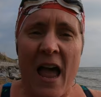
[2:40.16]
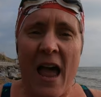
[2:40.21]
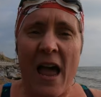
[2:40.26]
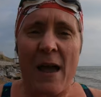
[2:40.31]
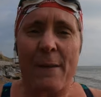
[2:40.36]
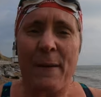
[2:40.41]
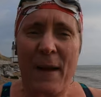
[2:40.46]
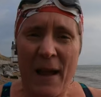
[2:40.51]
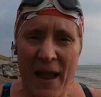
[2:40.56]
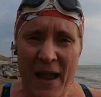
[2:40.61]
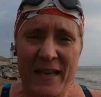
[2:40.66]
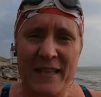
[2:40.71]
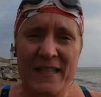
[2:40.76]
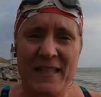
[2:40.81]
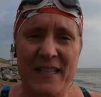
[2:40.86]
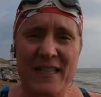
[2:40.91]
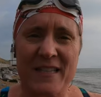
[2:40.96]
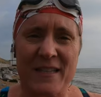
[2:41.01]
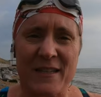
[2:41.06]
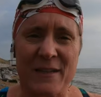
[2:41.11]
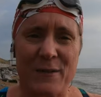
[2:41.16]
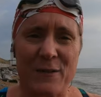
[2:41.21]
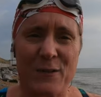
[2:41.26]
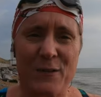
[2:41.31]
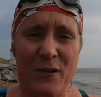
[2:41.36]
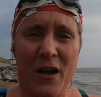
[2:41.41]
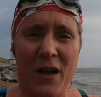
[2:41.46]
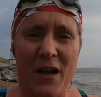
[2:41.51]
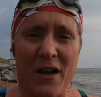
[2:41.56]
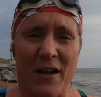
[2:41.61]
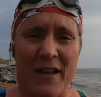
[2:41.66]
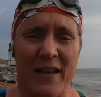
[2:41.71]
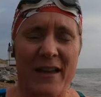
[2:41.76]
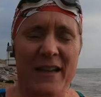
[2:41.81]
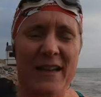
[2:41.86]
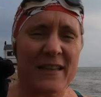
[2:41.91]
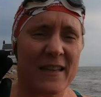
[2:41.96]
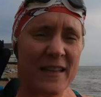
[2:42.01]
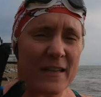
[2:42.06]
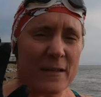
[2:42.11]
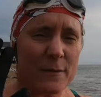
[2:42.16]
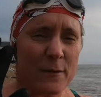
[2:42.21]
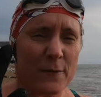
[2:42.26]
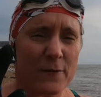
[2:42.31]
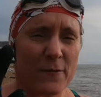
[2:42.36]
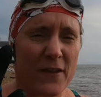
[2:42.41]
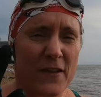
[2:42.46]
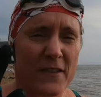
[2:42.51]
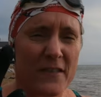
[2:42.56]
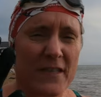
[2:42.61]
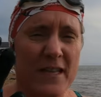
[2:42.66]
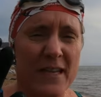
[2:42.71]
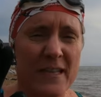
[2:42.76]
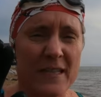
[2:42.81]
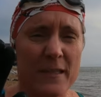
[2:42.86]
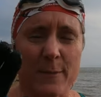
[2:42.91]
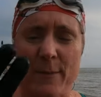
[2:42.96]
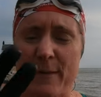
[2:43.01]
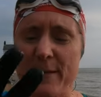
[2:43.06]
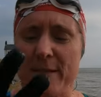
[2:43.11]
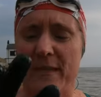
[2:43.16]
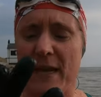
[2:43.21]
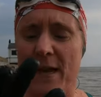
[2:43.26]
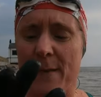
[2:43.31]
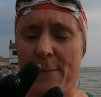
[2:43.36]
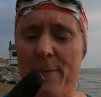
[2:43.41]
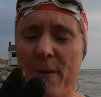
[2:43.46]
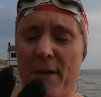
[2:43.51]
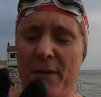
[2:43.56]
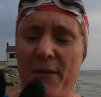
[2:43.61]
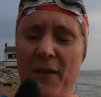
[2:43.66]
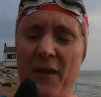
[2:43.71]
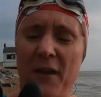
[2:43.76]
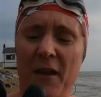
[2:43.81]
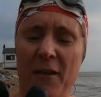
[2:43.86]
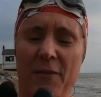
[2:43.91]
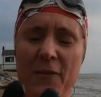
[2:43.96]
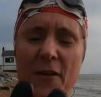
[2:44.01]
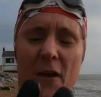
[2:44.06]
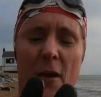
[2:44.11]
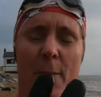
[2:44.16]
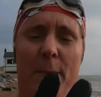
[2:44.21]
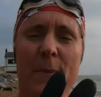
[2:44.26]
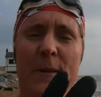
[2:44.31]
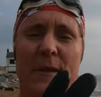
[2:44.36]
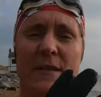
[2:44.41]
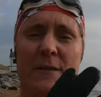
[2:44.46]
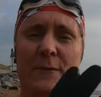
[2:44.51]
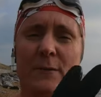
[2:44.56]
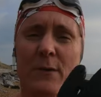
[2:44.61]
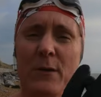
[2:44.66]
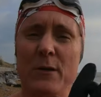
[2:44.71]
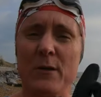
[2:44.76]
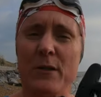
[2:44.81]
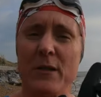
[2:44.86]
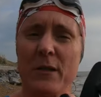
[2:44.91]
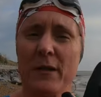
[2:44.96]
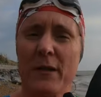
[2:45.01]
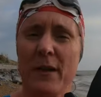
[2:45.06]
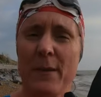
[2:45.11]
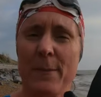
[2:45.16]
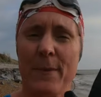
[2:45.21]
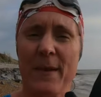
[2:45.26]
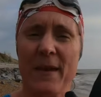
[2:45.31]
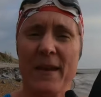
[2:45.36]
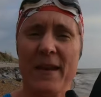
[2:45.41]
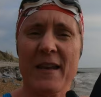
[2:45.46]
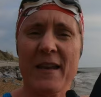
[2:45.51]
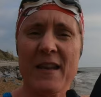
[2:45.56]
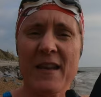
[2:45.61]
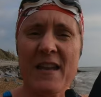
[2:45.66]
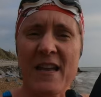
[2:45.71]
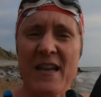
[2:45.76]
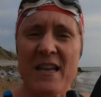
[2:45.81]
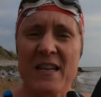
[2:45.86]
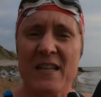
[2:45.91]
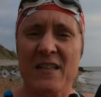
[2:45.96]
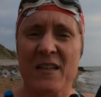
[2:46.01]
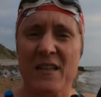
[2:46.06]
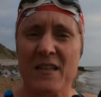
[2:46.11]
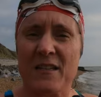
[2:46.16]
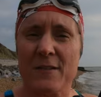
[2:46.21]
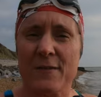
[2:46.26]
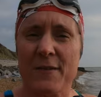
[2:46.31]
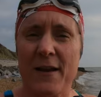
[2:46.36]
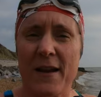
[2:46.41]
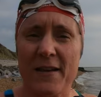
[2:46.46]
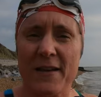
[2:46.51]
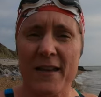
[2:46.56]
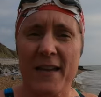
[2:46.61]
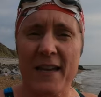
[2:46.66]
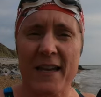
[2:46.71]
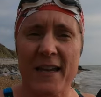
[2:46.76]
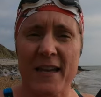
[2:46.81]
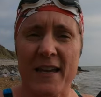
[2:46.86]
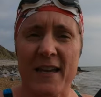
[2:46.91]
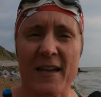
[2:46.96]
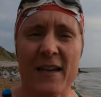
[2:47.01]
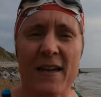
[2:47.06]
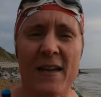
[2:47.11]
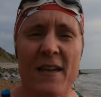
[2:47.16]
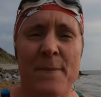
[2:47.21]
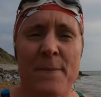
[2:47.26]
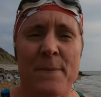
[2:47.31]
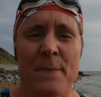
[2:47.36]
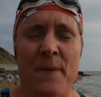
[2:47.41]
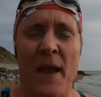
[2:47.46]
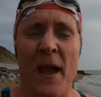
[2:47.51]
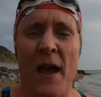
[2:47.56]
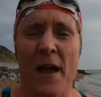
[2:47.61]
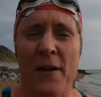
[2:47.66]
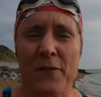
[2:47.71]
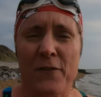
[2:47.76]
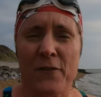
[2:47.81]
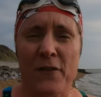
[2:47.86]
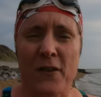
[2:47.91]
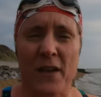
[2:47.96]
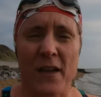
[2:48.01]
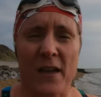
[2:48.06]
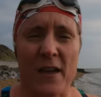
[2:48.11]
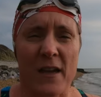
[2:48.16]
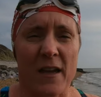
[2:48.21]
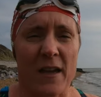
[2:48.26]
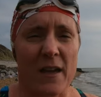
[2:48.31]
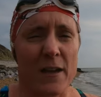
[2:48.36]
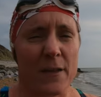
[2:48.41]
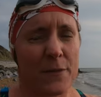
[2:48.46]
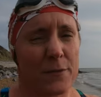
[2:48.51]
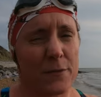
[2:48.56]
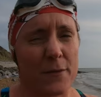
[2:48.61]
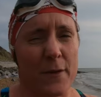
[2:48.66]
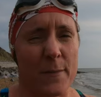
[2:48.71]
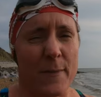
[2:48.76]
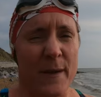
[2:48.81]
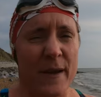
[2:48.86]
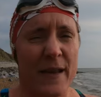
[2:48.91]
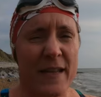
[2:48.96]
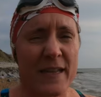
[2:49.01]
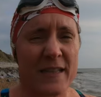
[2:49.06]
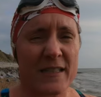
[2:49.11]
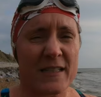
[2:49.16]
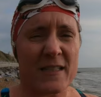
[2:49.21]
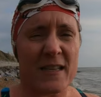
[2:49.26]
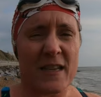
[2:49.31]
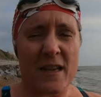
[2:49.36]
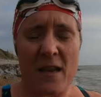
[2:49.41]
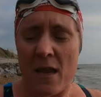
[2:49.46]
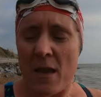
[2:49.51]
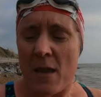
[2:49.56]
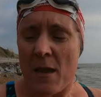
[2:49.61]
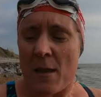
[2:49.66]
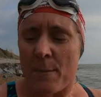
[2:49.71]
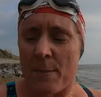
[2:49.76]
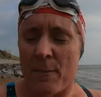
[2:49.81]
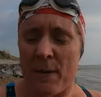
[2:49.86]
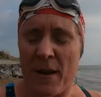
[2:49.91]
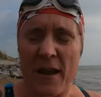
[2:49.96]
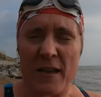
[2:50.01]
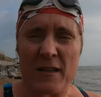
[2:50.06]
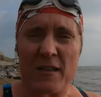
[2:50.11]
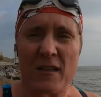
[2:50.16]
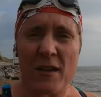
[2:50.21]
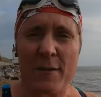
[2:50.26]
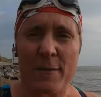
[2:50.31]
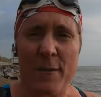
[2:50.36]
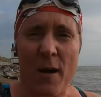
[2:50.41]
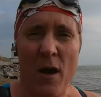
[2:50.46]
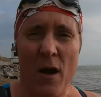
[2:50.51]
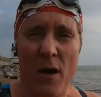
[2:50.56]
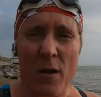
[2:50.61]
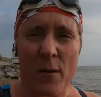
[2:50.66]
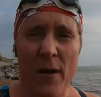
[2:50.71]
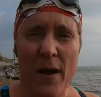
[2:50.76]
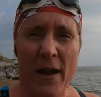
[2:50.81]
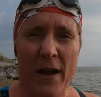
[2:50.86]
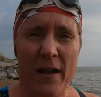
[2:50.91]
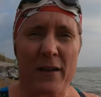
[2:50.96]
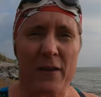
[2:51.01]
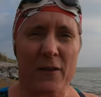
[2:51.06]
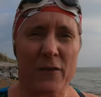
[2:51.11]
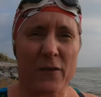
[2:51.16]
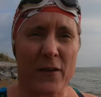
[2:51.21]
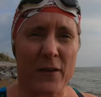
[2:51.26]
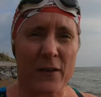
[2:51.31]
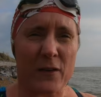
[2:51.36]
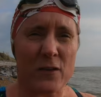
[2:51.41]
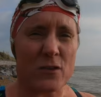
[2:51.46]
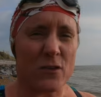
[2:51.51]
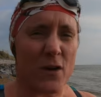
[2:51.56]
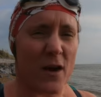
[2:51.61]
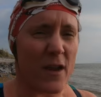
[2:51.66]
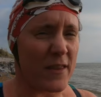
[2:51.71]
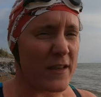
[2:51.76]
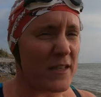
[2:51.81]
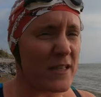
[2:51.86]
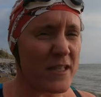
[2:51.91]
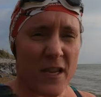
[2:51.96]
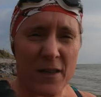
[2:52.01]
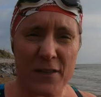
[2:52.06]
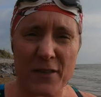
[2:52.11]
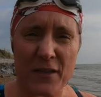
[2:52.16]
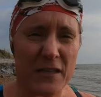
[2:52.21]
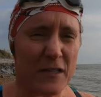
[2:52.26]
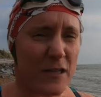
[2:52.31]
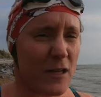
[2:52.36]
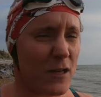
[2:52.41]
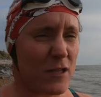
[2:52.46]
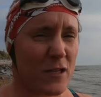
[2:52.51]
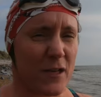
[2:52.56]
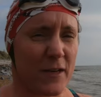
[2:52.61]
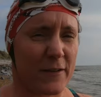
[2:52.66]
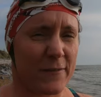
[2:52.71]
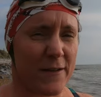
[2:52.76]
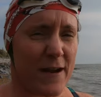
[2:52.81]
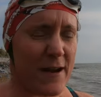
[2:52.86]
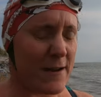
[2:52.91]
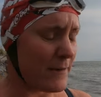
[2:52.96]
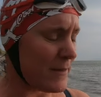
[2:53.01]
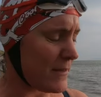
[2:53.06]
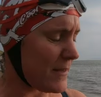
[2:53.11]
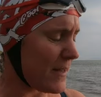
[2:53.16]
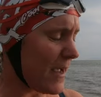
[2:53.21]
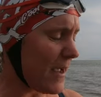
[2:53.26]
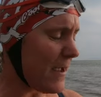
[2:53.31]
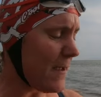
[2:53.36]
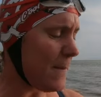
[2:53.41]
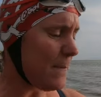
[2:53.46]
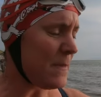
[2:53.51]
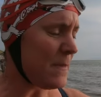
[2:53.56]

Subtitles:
and my hands are still dry. This one feels a little bit damp. I think I felt a bit of water creeping just around here after 3 minutes, but actually my whole hand feels dry. There's nothing sloshing around in there,